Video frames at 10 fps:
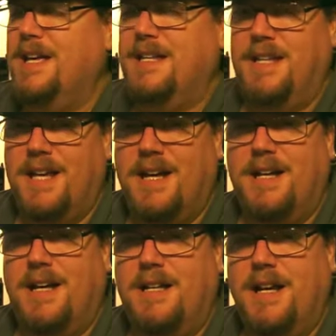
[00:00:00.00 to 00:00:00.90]
yeah,
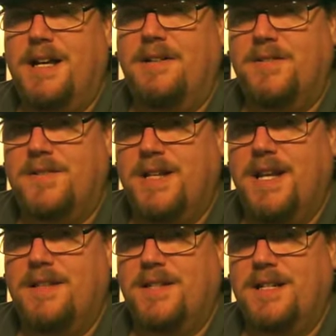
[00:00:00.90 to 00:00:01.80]
I
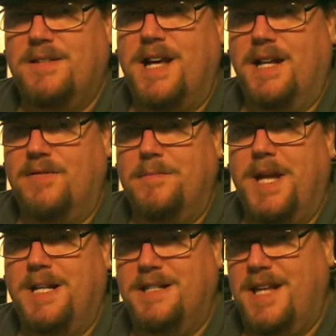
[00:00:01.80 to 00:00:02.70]
understand that it's kind of a
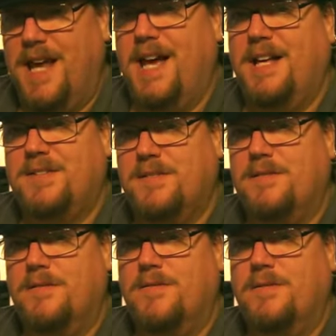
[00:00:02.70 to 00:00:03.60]
pain in the ass,
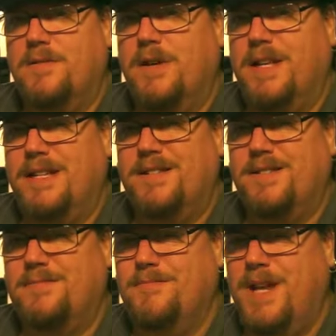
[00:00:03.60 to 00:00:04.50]
and Google
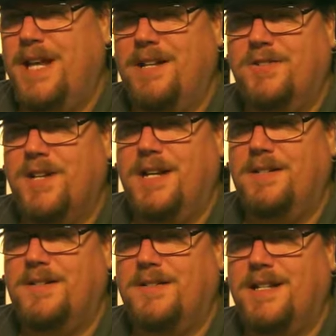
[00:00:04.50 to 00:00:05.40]
is making
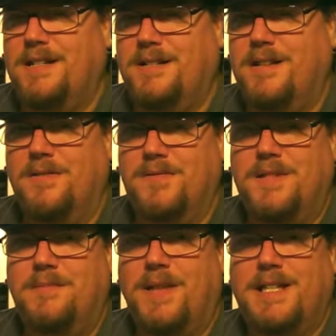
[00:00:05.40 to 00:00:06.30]
changes that don't
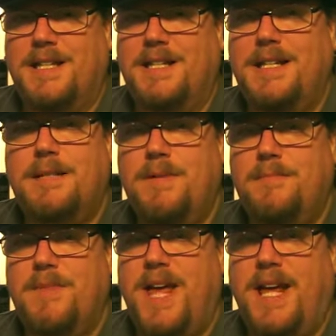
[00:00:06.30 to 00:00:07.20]
seem like they need to be
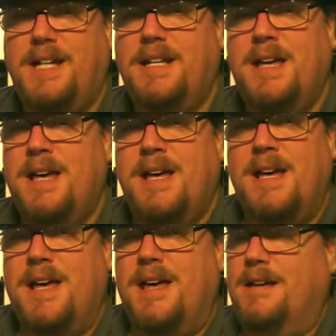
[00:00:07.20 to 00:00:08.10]
made,
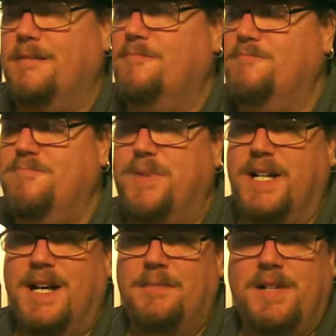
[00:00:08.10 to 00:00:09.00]

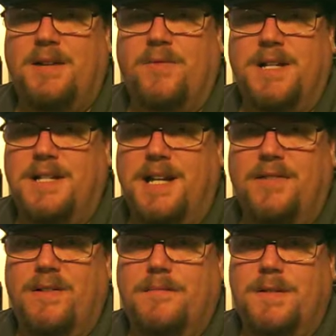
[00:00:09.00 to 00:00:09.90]
but I'm not ready to
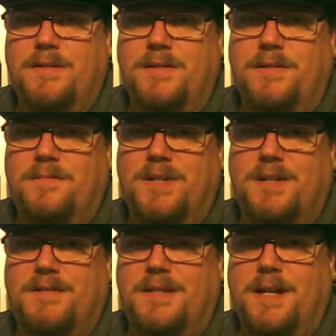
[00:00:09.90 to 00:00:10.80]
give up YouTube
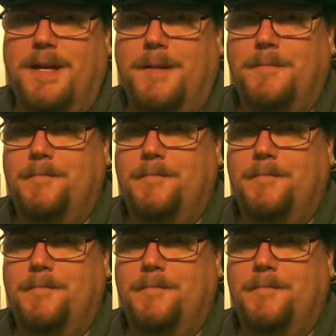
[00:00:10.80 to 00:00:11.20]
just yet.